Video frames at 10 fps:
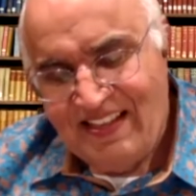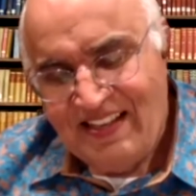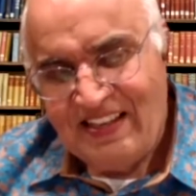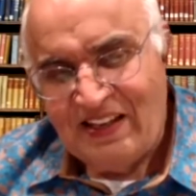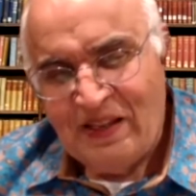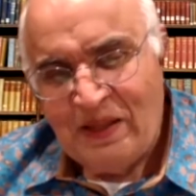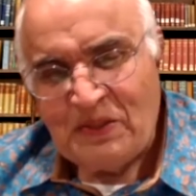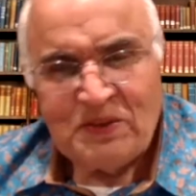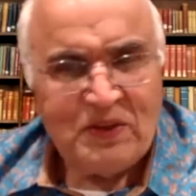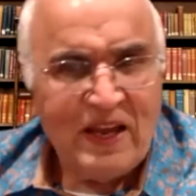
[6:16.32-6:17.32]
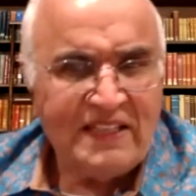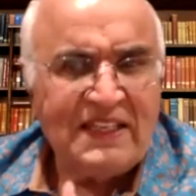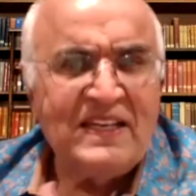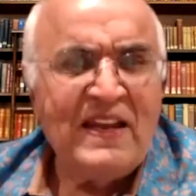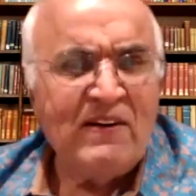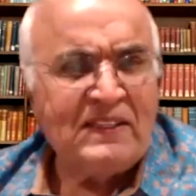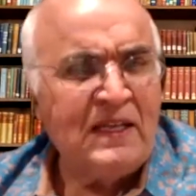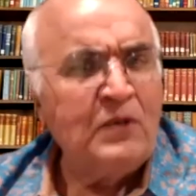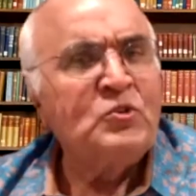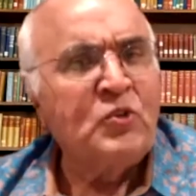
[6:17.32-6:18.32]
Yeah. So I can never tell
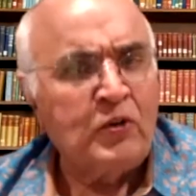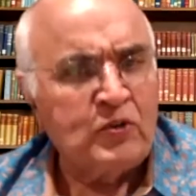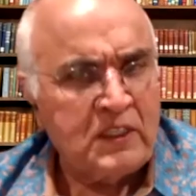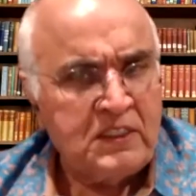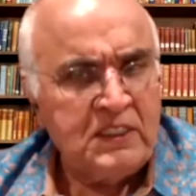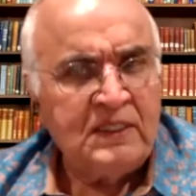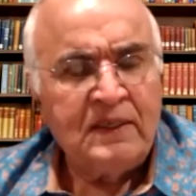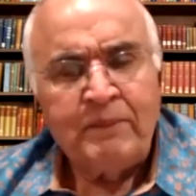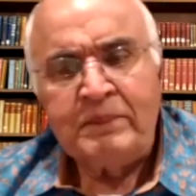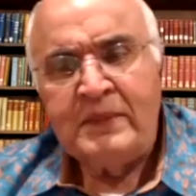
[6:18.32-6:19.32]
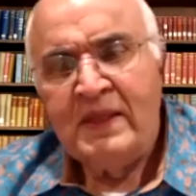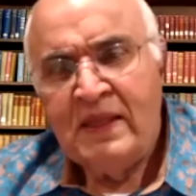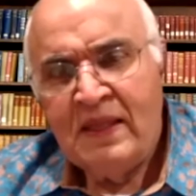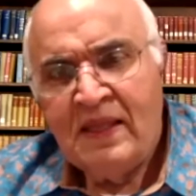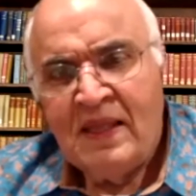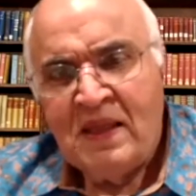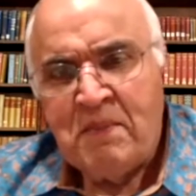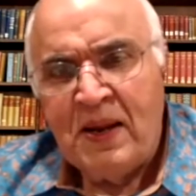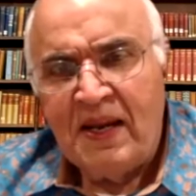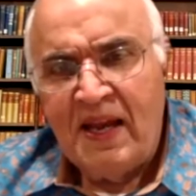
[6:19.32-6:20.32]
who's going to succeed,
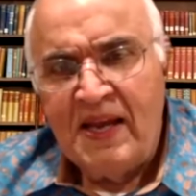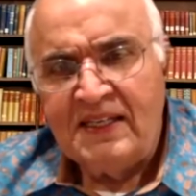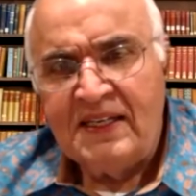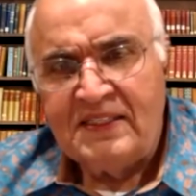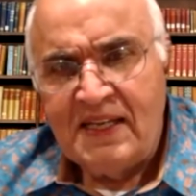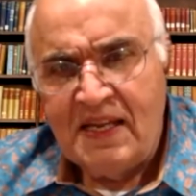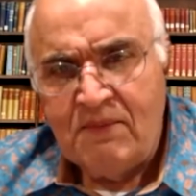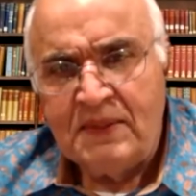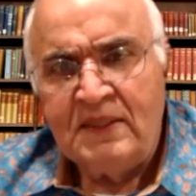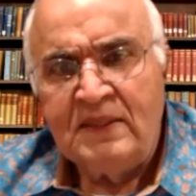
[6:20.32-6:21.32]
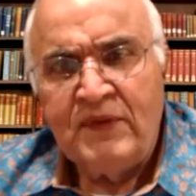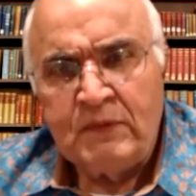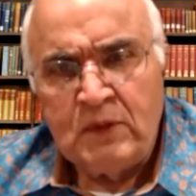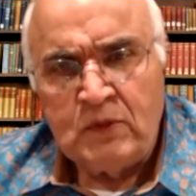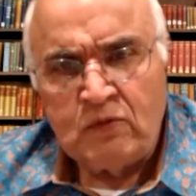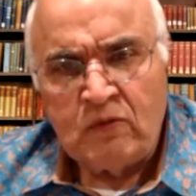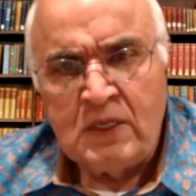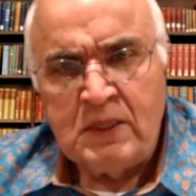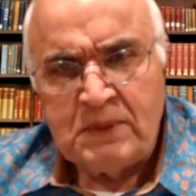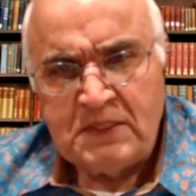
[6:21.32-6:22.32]
but I can tell within
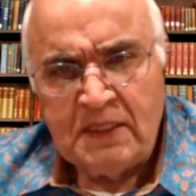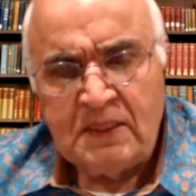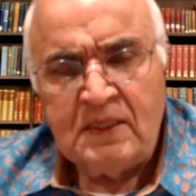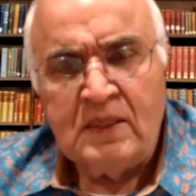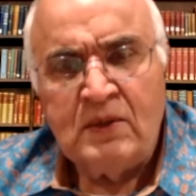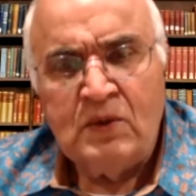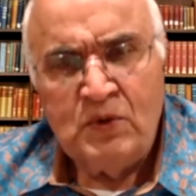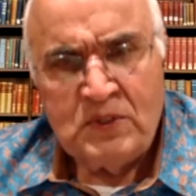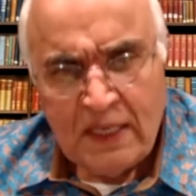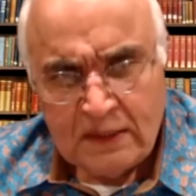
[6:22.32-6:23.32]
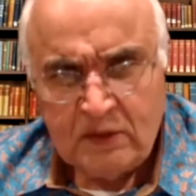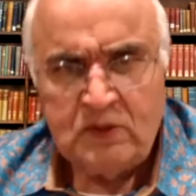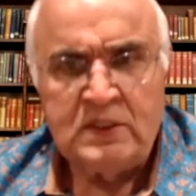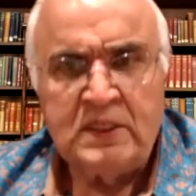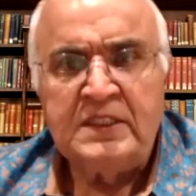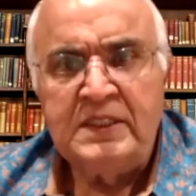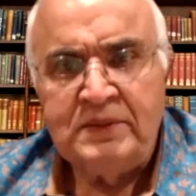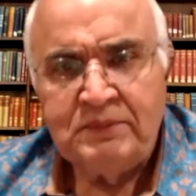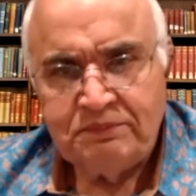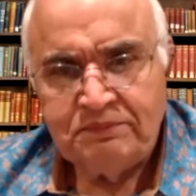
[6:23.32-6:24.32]
15-20% who is not going to succeed.
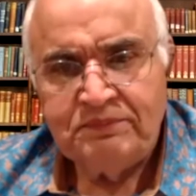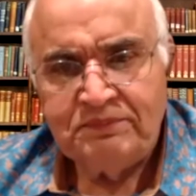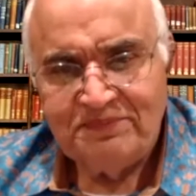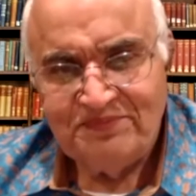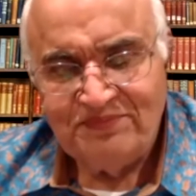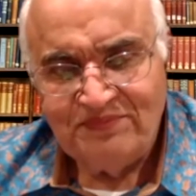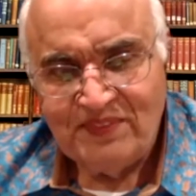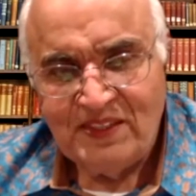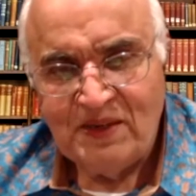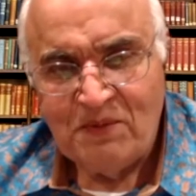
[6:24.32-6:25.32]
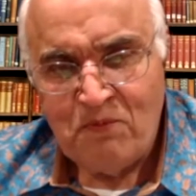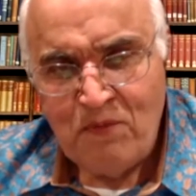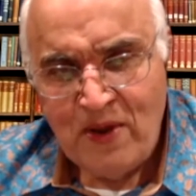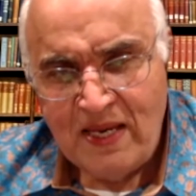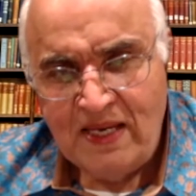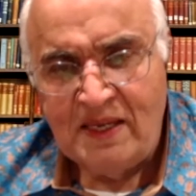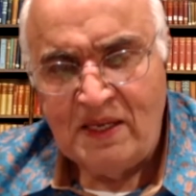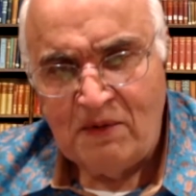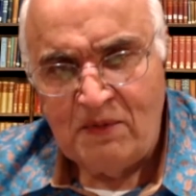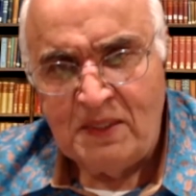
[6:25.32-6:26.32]
With
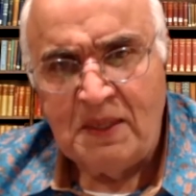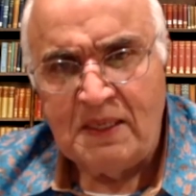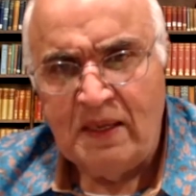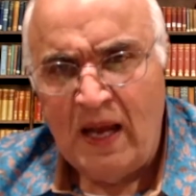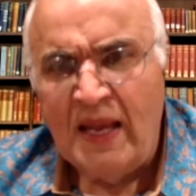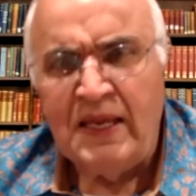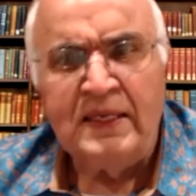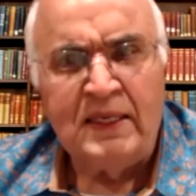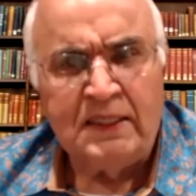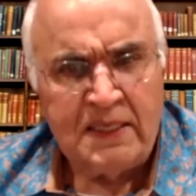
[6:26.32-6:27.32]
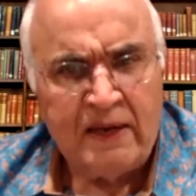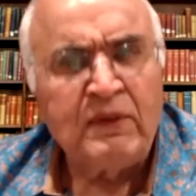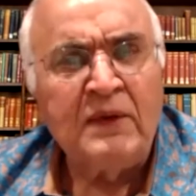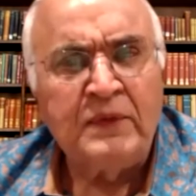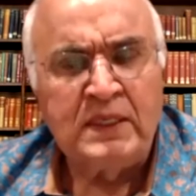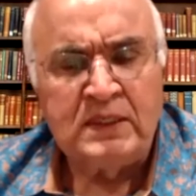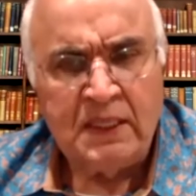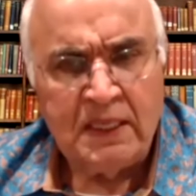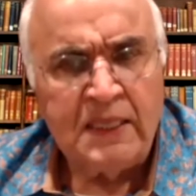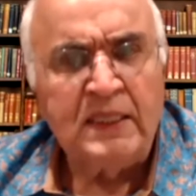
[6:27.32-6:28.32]
a high degree of confidence and
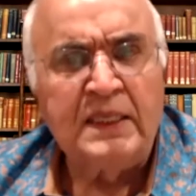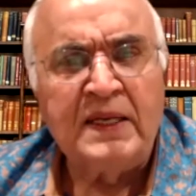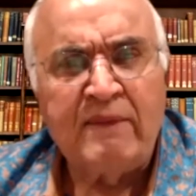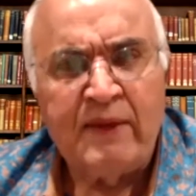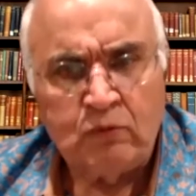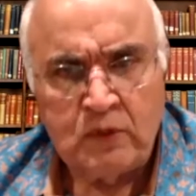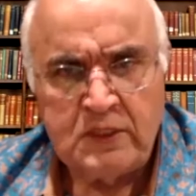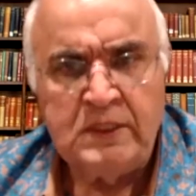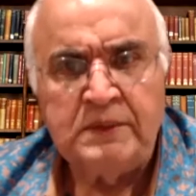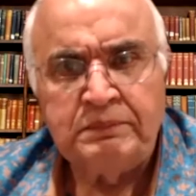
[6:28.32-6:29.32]
high degree of accuracy.